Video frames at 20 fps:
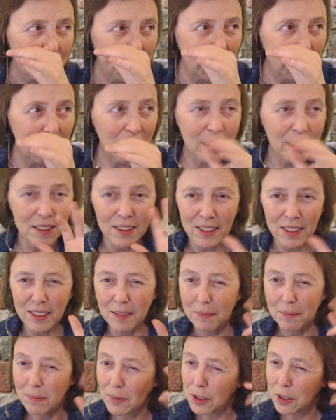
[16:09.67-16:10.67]
gets
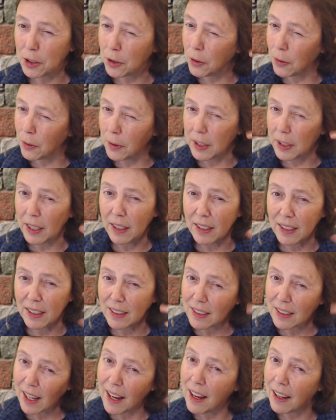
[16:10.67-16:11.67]
screwy in
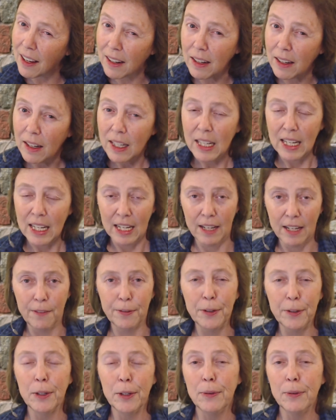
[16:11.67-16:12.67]
its head
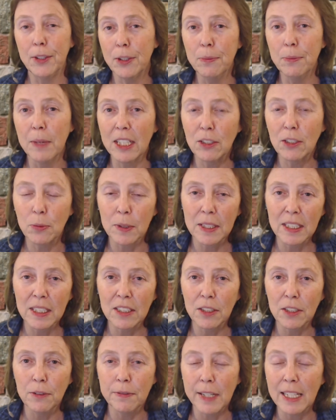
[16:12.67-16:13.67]
if you do too much with
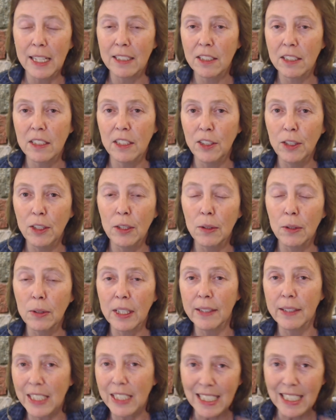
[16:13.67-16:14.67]
it too fast and you don't
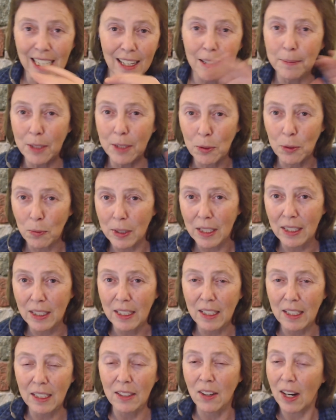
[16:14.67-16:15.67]
give it time to really
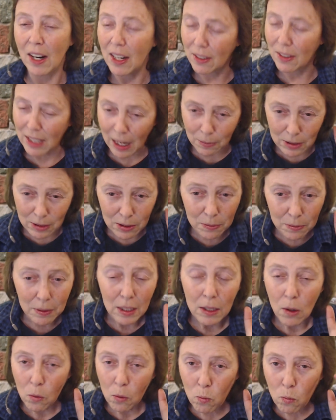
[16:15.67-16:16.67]
clear out. And I was
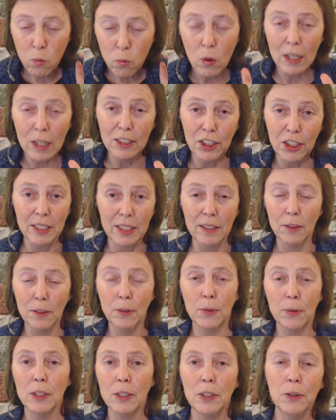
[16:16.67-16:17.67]
rushing
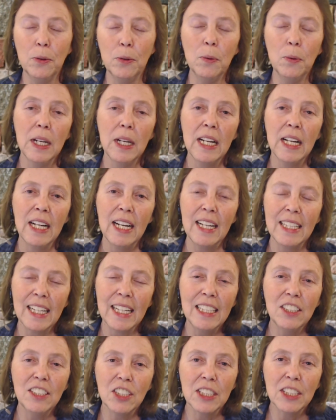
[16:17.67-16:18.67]
through an
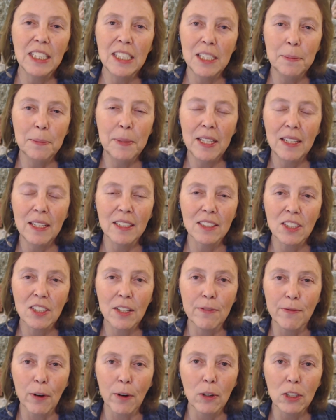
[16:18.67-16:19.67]
HTTPS
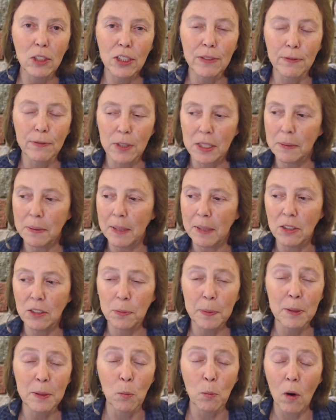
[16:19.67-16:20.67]
conversion for somebody who's
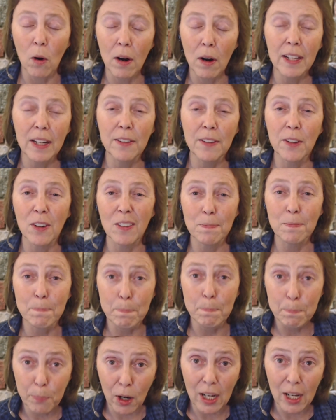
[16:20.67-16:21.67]
been working their
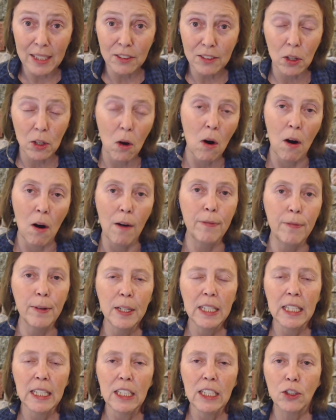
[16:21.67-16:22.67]
butts off
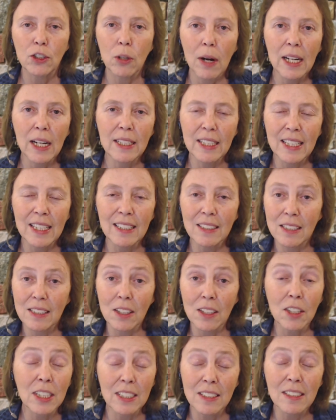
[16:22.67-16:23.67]
trying to get us
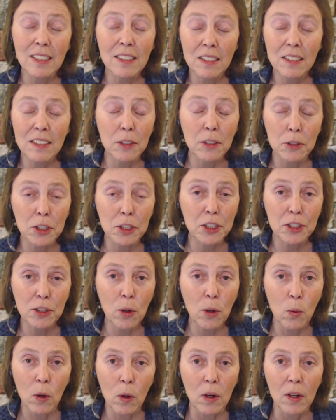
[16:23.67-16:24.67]
there because it's their
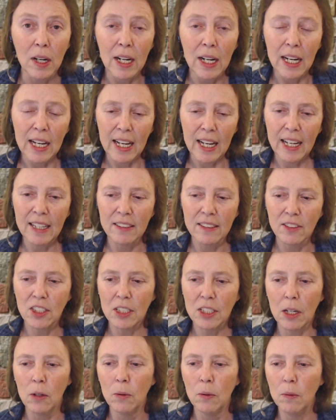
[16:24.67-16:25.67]
store. And
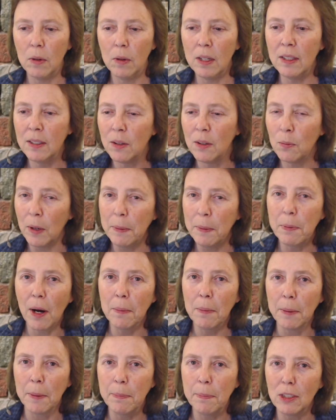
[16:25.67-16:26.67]
so we
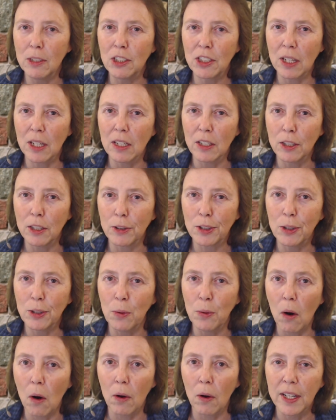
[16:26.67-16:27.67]
probably pushed a little
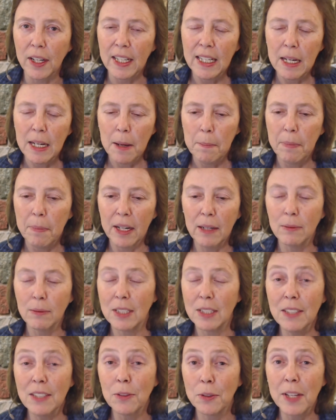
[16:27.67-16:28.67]
too hard. But it
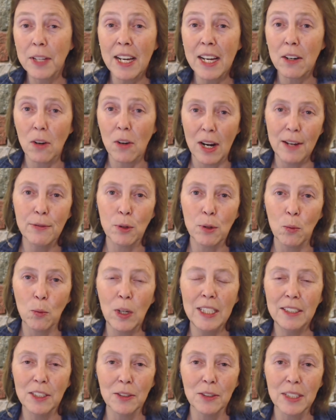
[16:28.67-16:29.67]
was either that or have to
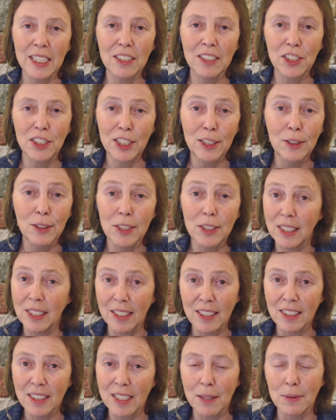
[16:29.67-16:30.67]
wait till next Tuesday
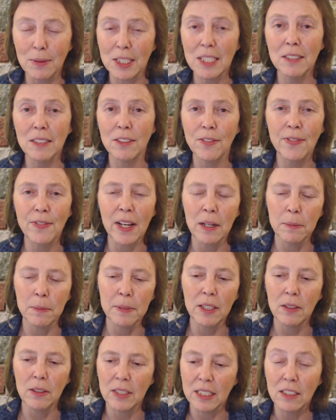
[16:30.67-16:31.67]
because that was his
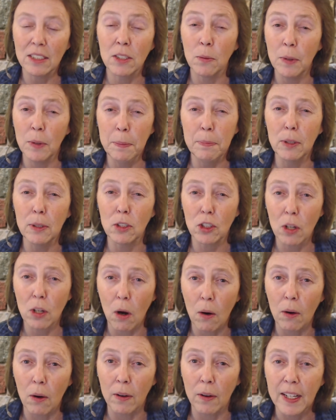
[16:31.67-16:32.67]
availability. So we pushed
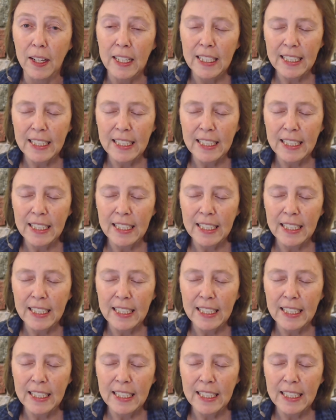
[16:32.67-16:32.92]
hard